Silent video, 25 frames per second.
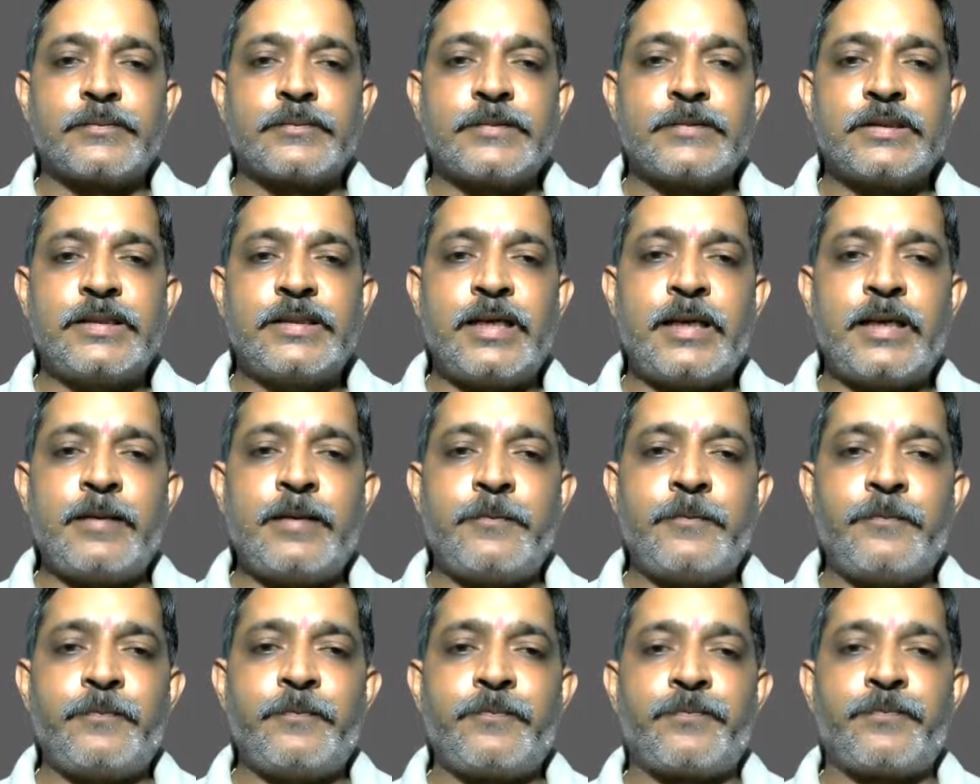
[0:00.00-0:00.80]

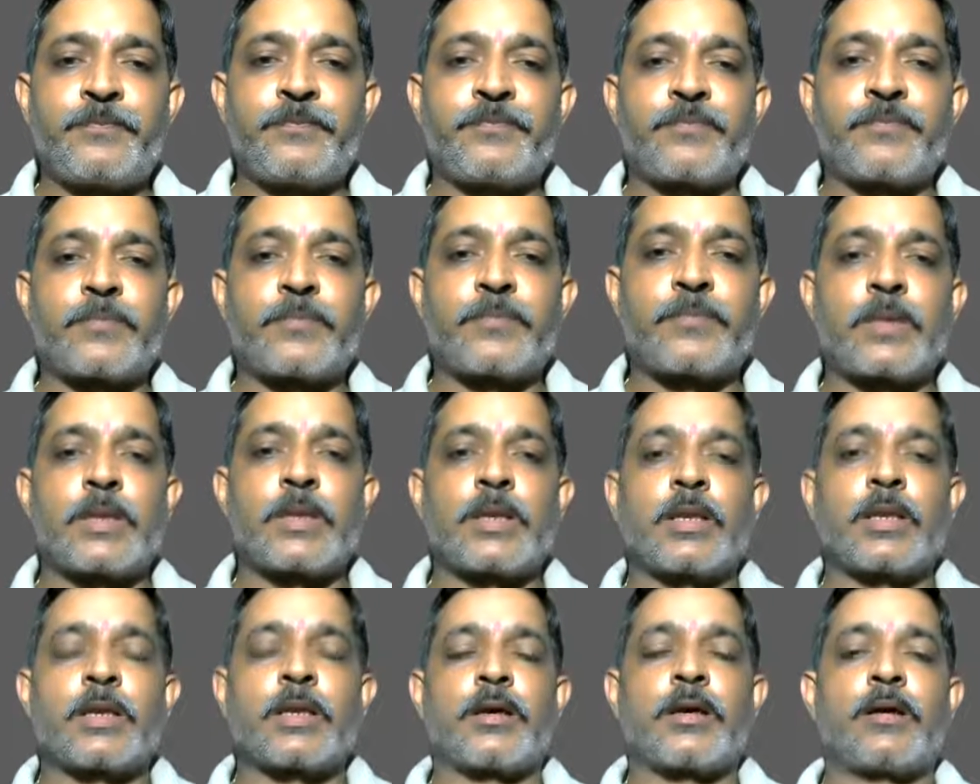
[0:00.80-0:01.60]
Then
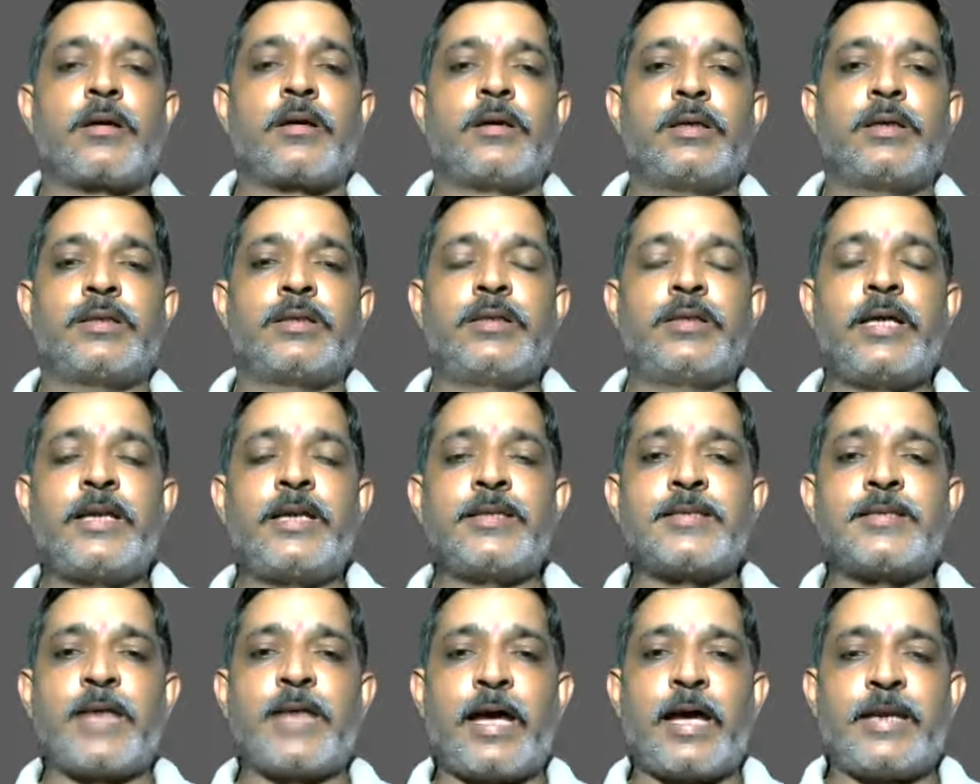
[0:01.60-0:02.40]
there
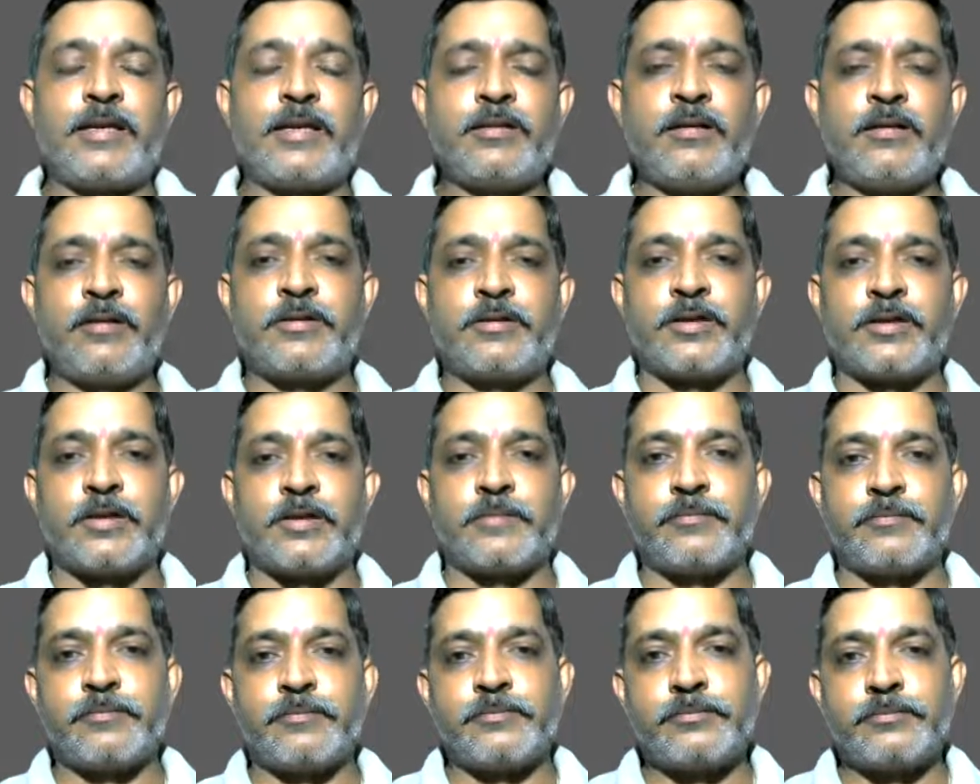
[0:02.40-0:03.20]
is another
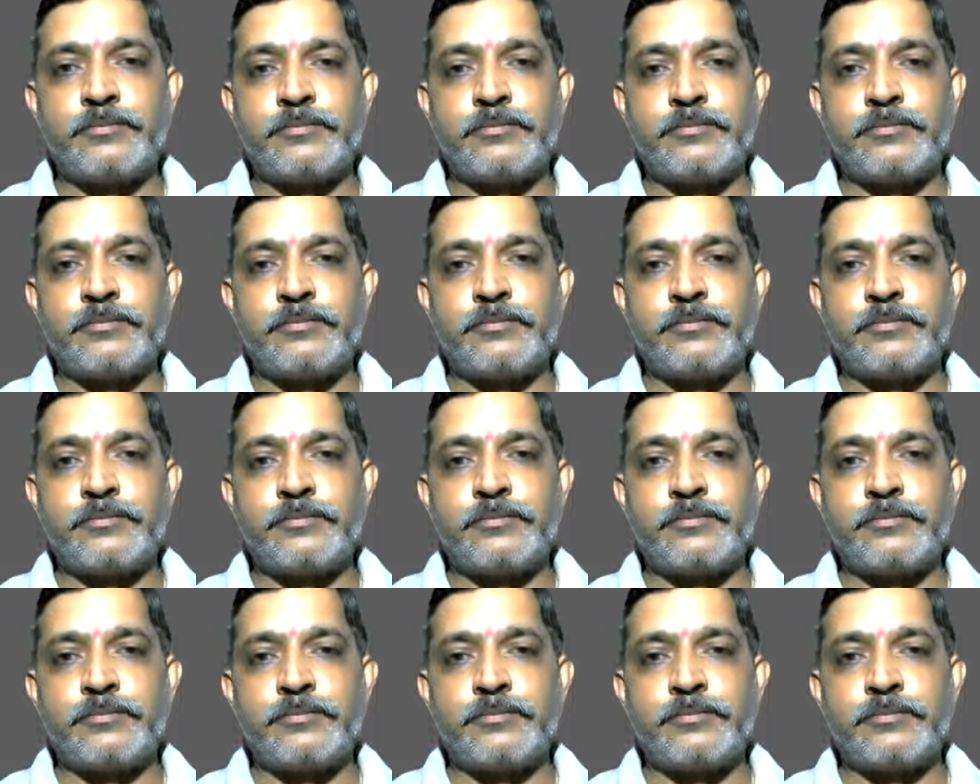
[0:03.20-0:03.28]
term